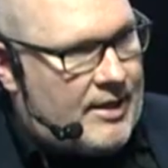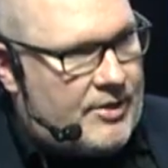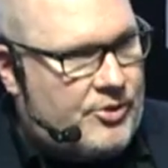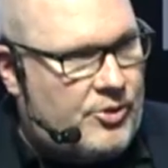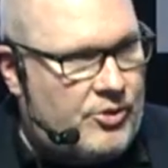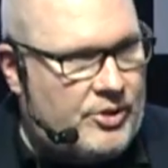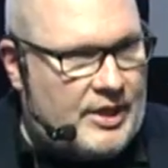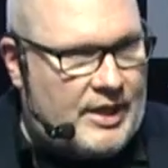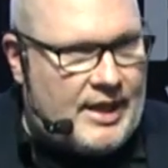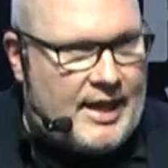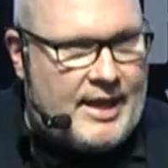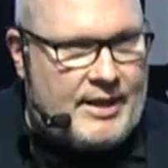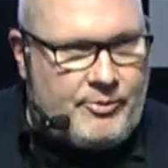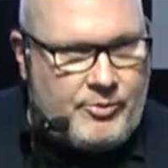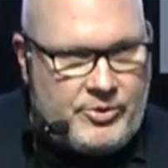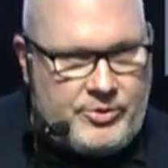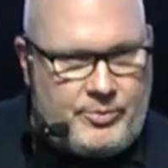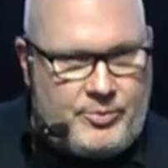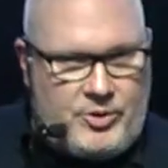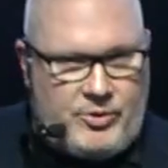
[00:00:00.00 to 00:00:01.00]
I saw the light. It
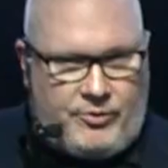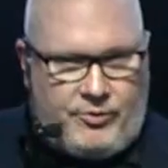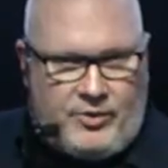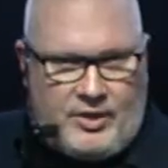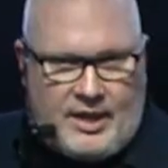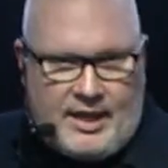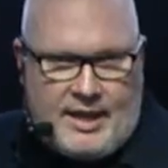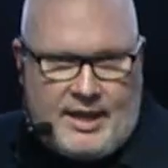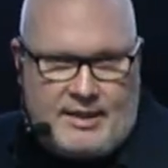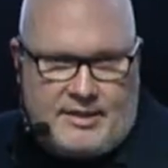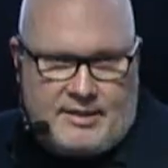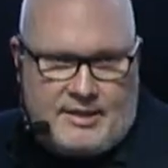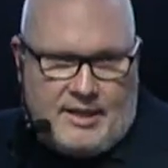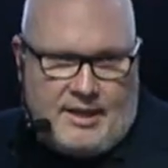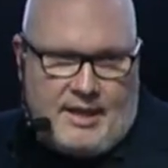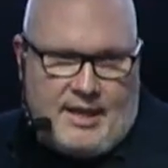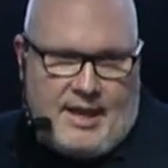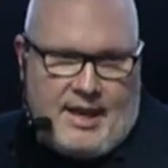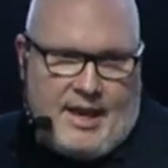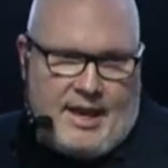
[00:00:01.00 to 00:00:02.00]
was a beautiful light.
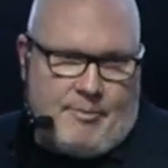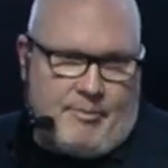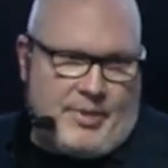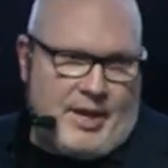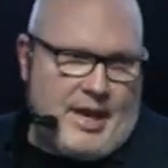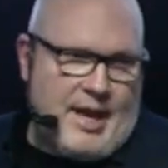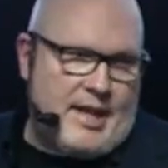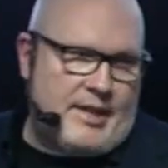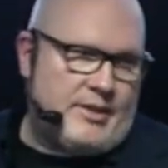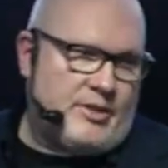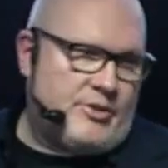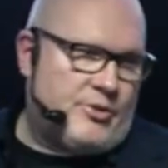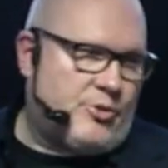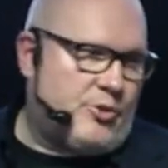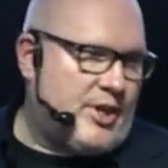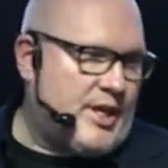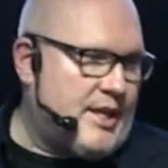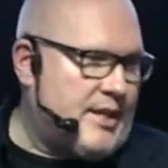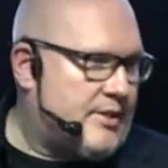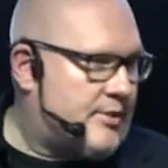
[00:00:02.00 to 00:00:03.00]
But, and the
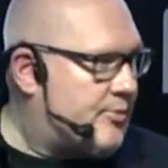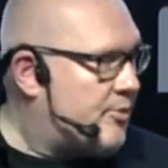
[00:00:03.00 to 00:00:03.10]
trees